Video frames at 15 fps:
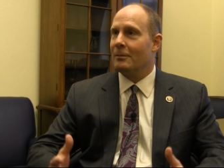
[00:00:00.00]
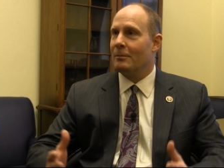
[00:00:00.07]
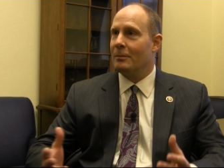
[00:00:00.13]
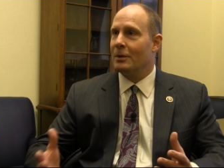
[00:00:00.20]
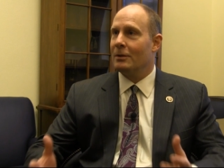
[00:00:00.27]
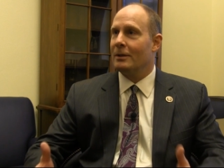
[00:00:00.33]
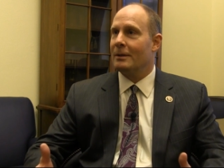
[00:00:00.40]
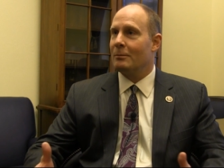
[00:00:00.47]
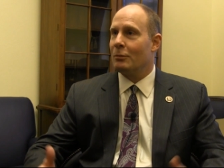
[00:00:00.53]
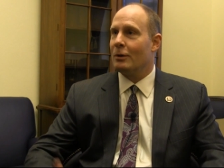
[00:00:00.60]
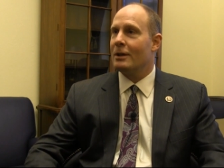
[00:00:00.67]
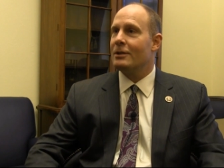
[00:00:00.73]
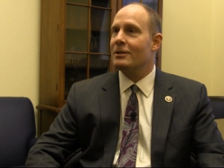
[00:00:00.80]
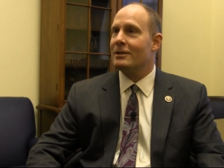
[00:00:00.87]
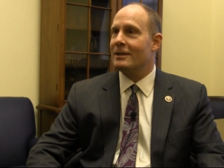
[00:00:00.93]
know, building
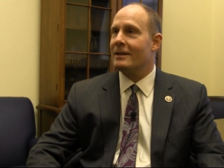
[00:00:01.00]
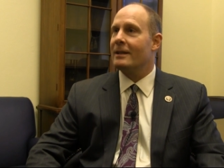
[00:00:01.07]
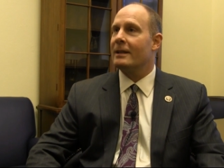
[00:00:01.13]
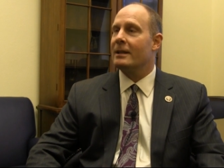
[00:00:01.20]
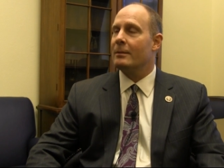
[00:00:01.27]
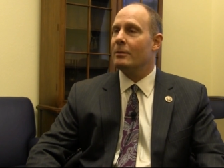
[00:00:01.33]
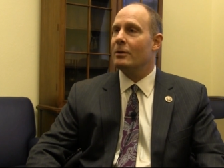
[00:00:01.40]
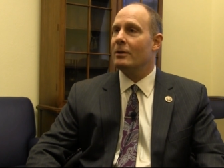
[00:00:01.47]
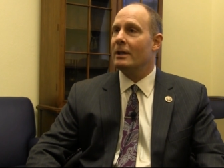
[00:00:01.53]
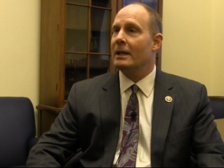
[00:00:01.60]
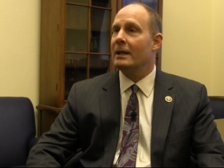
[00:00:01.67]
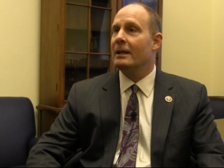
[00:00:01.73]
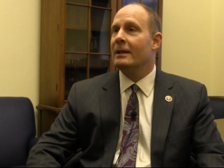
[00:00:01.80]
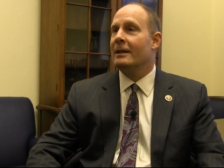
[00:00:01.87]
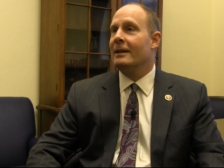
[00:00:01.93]
bridges in the
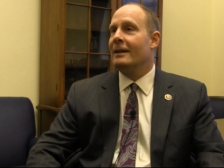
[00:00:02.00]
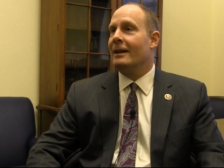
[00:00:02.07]
community.